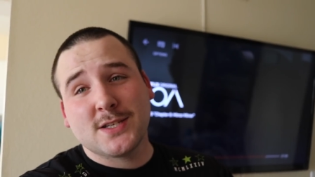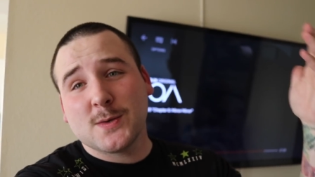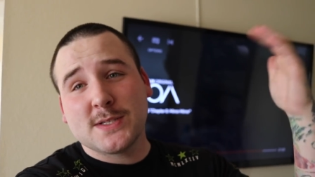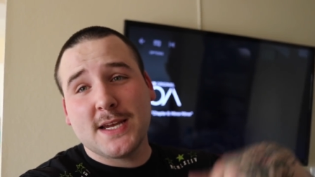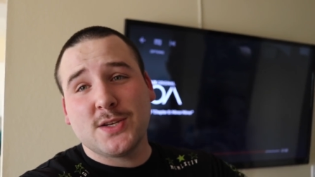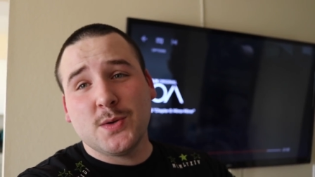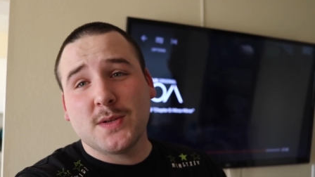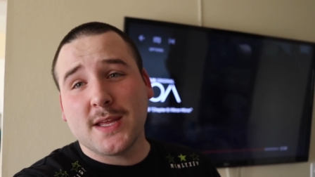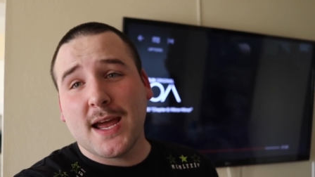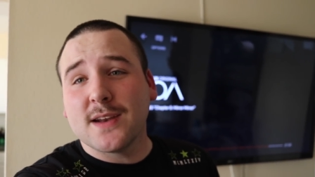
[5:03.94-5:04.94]
So stay tuned
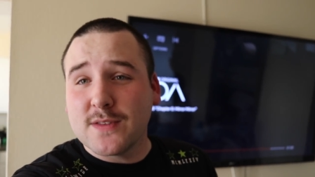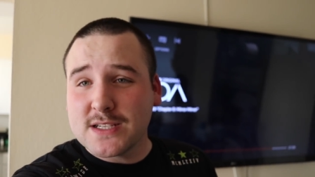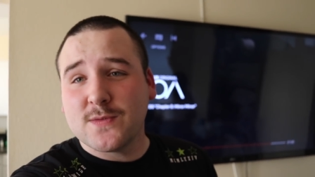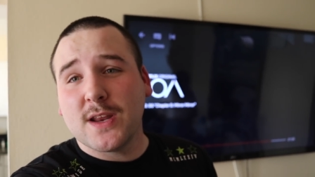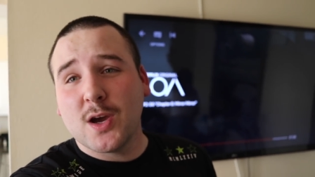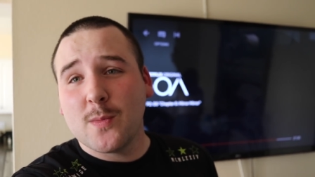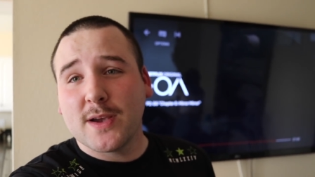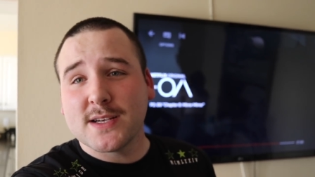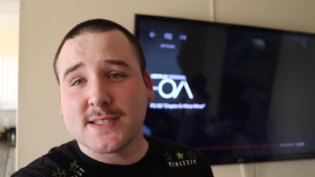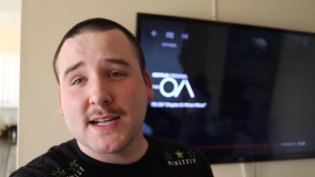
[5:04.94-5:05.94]
to the end of this video
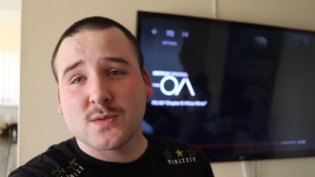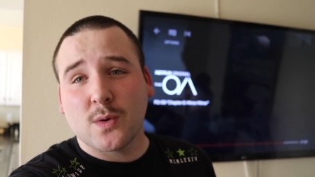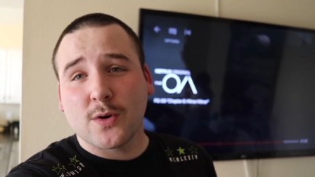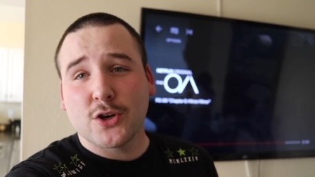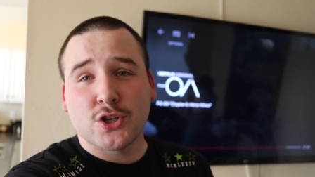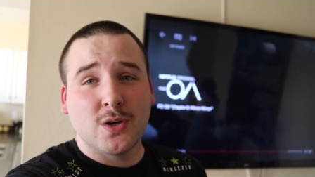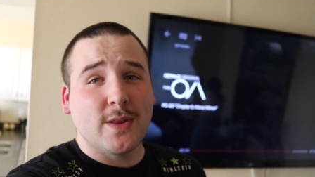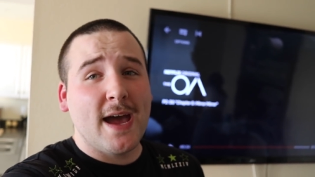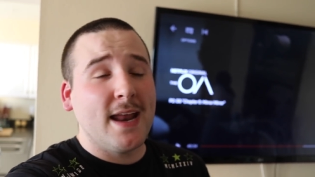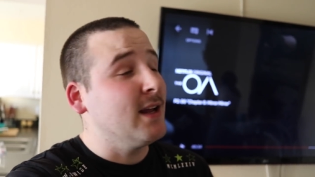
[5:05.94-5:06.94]
because that's where we're gonna show
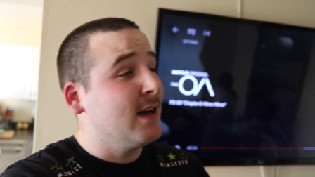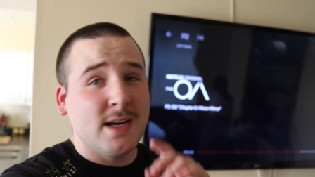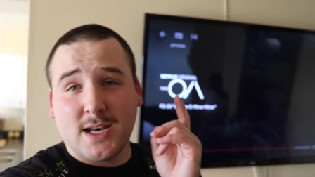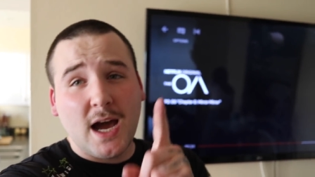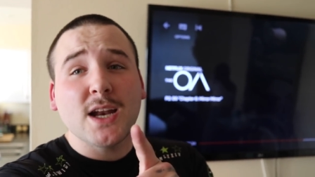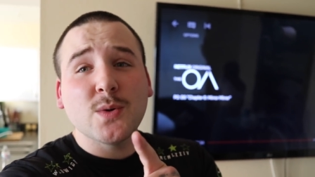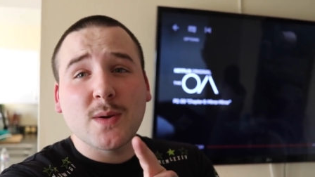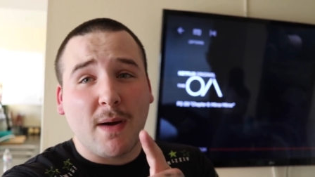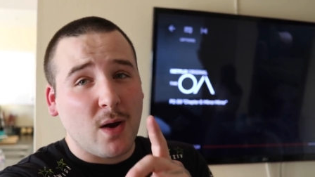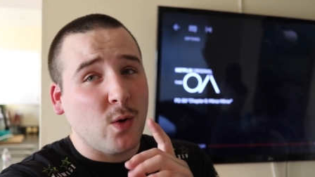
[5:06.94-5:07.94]
that. Not
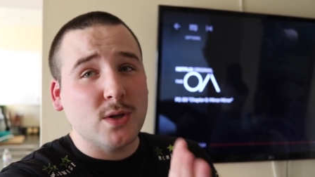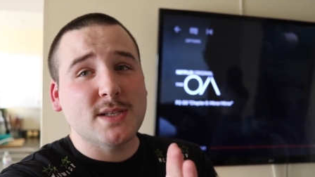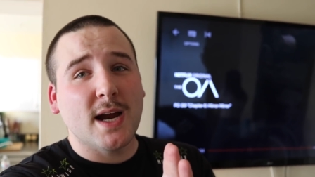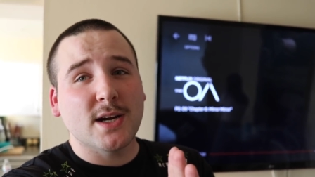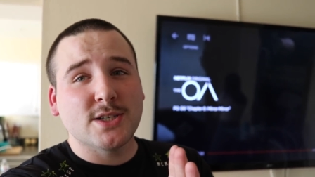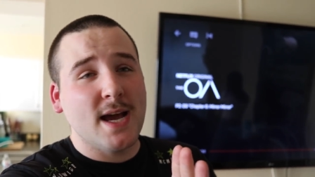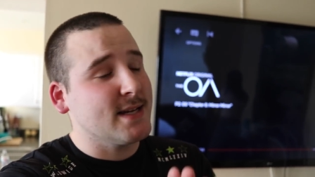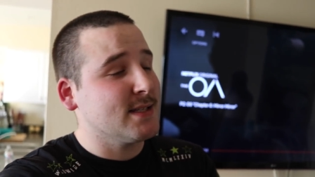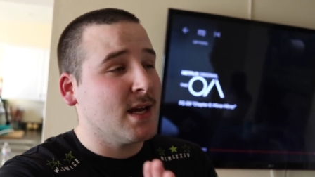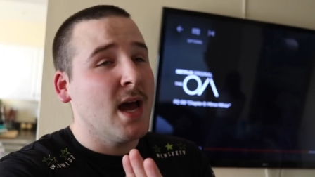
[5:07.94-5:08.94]
doing my whole entire
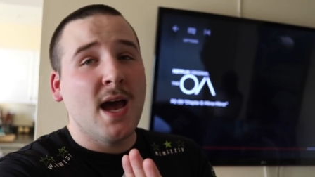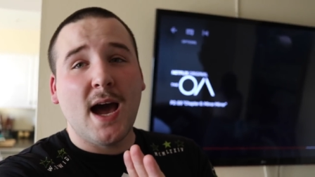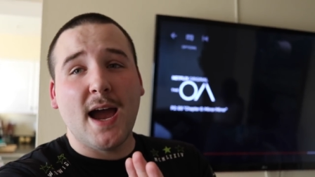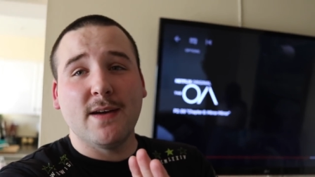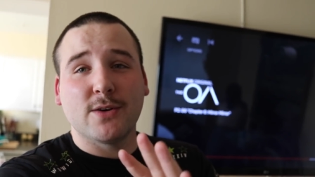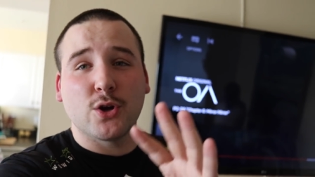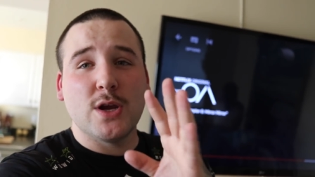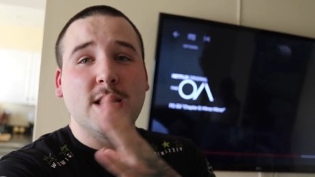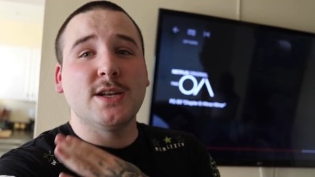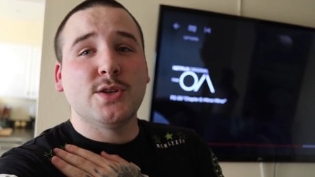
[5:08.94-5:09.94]
chest. I have
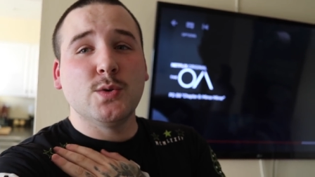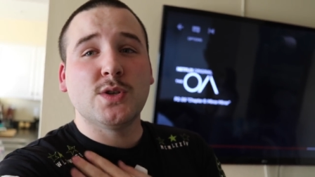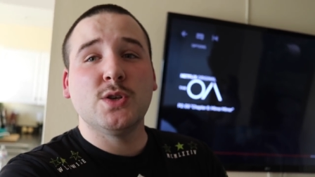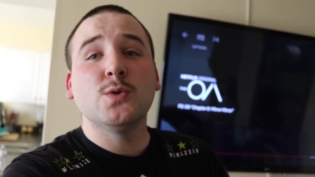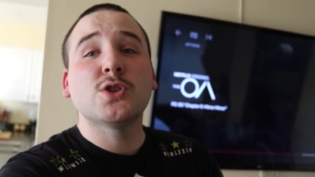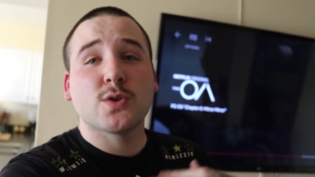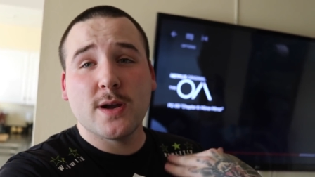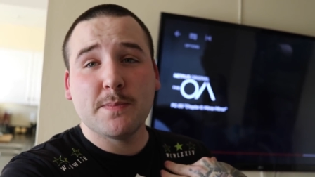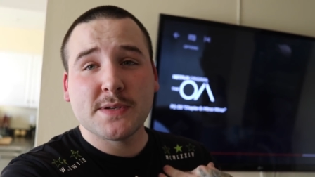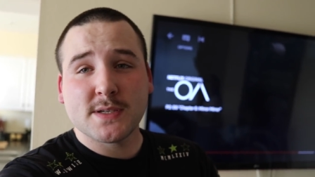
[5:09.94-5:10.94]
agreed to two
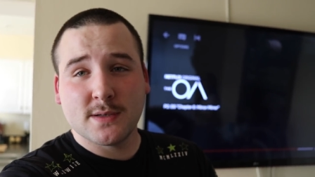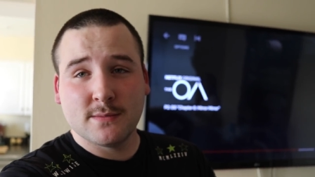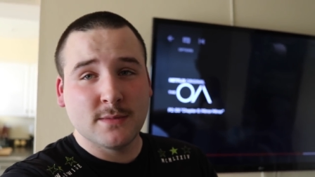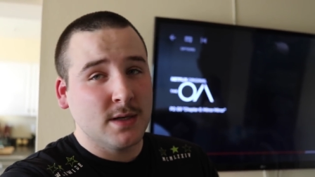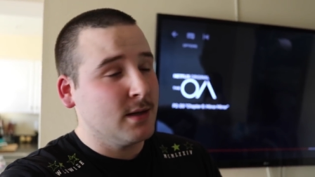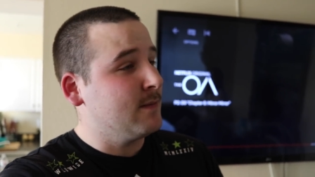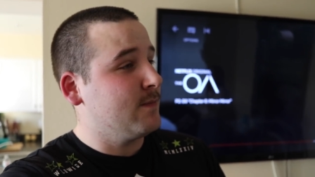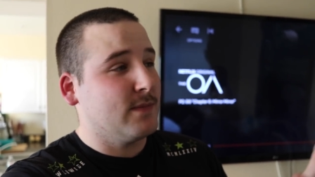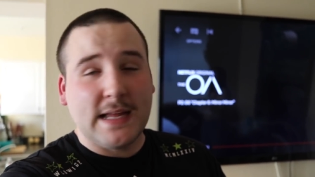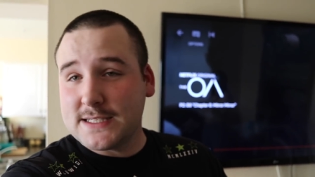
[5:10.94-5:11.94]
strips.
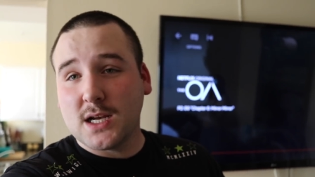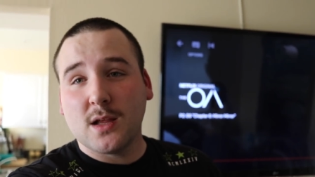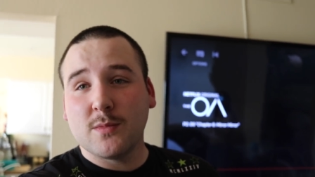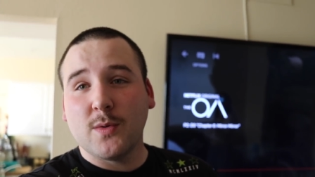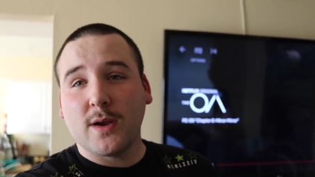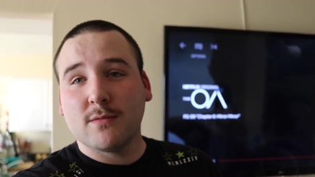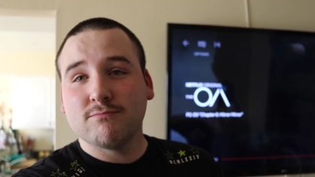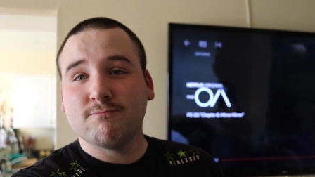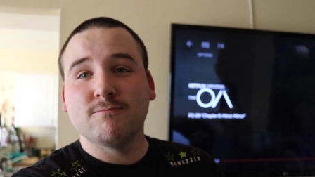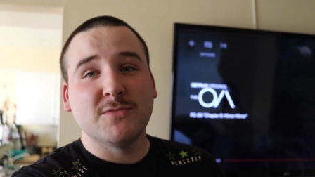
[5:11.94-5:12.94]
That's all I'm doing.
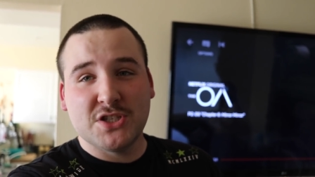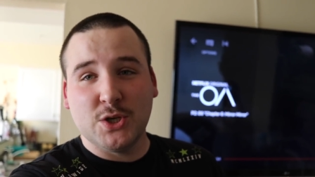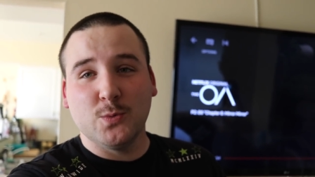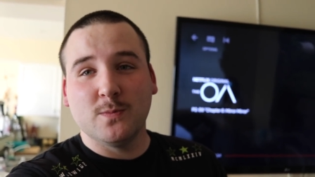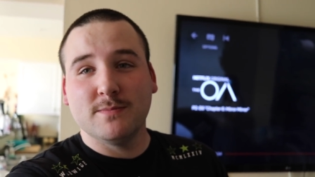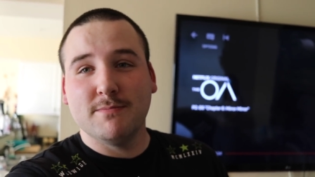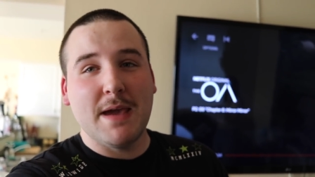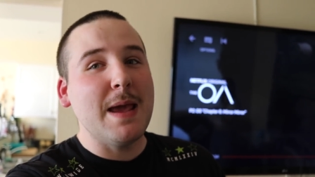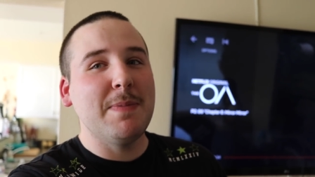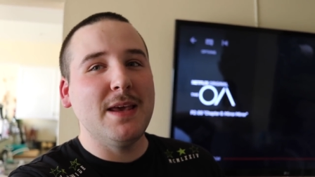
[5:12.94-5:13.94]
Two.
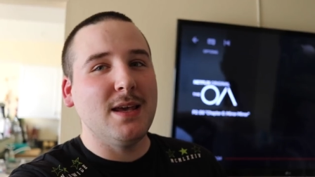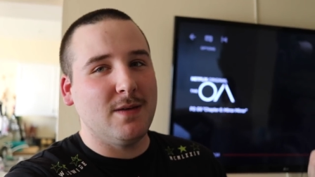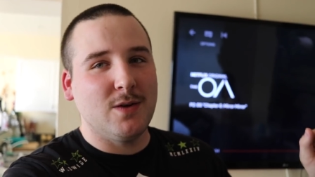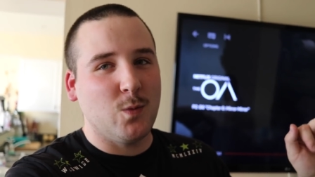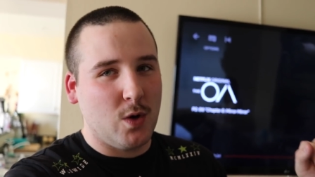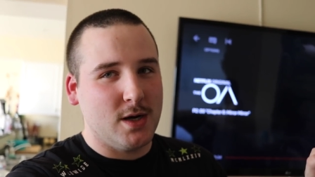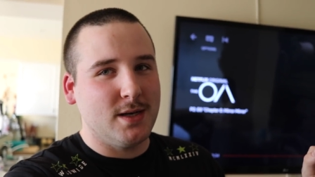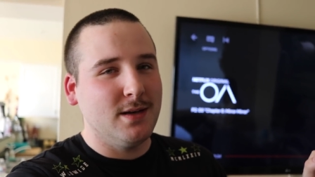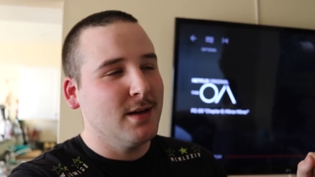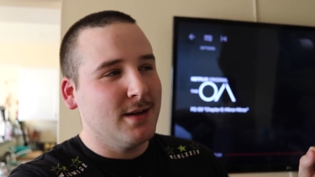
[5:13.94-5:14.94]
Maybe even
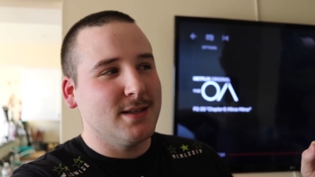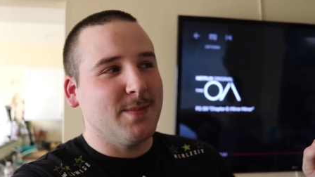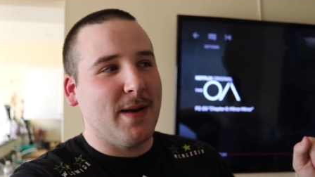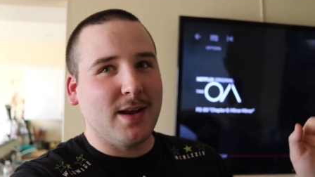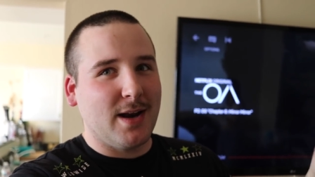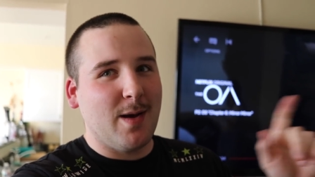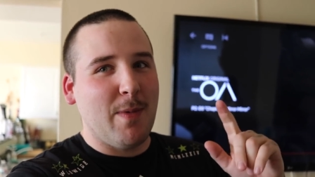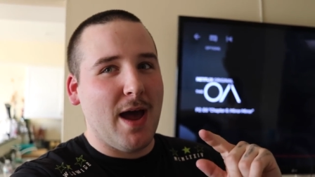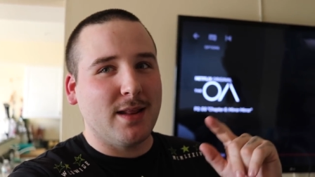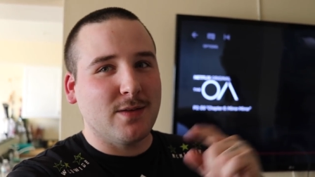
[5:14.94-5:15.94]
one, depending on how
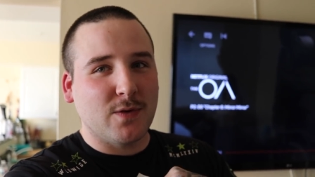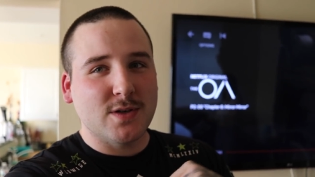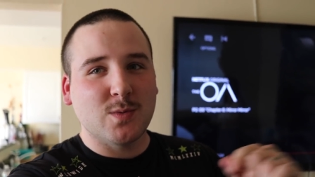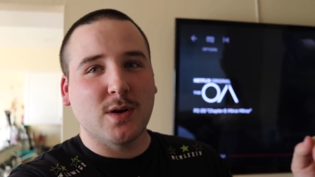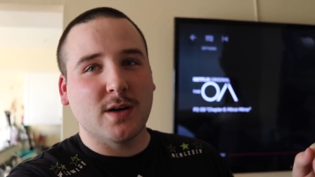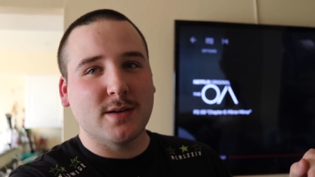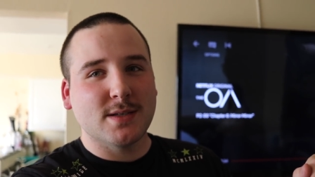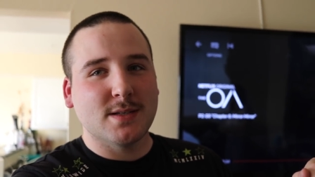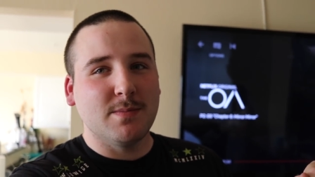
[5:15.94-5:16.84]
bad the first one hurts.